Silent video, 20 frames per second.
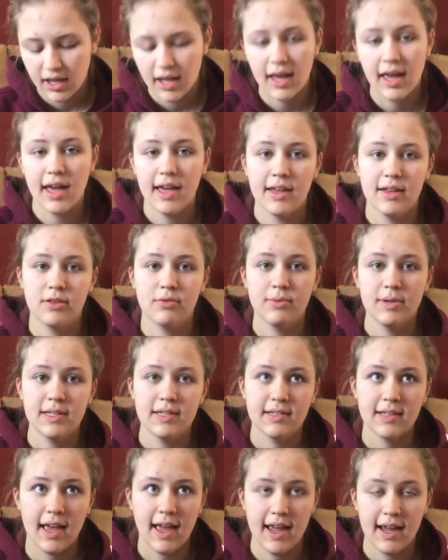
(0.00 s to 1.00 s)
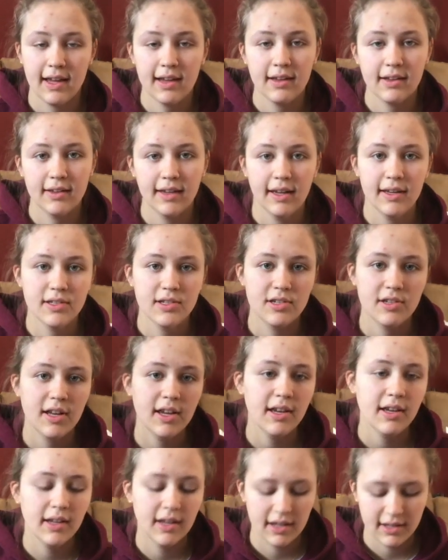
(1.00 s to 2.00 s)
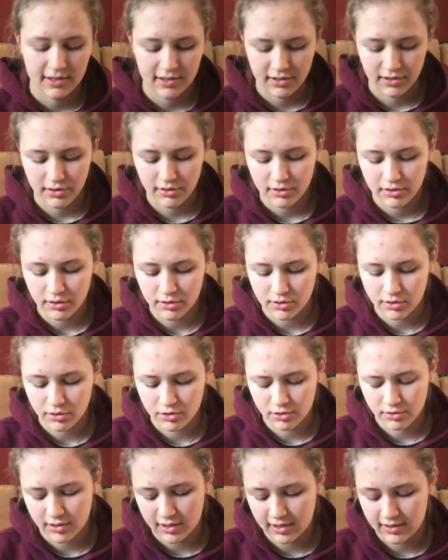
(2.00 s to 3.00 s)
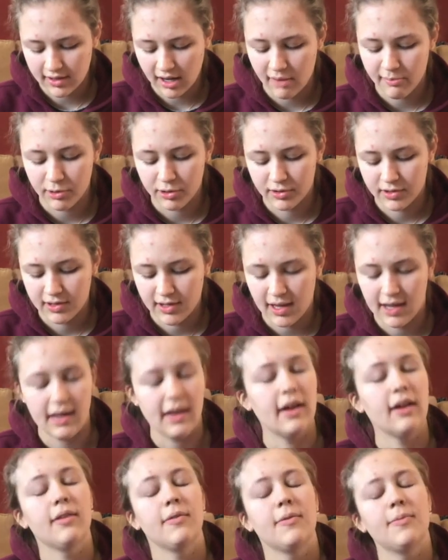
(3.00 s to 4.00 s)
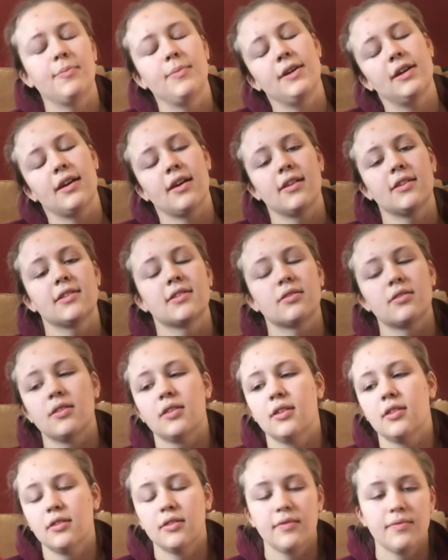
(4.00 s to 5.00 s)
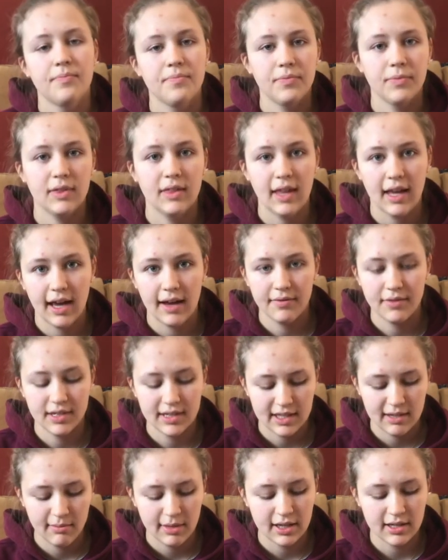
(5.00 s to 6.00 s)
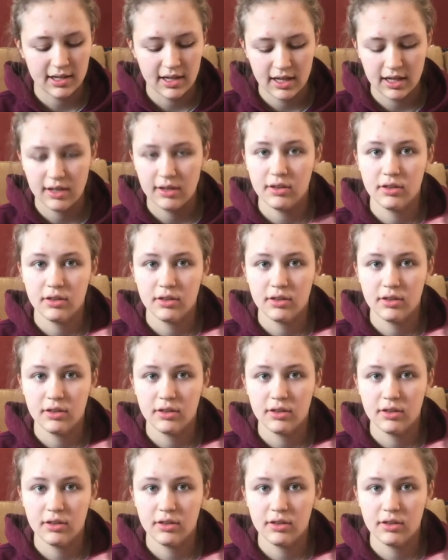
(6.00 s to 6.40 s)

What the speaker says: and we sang yesterday is nosotros cantamos ayer, because they have the same ending.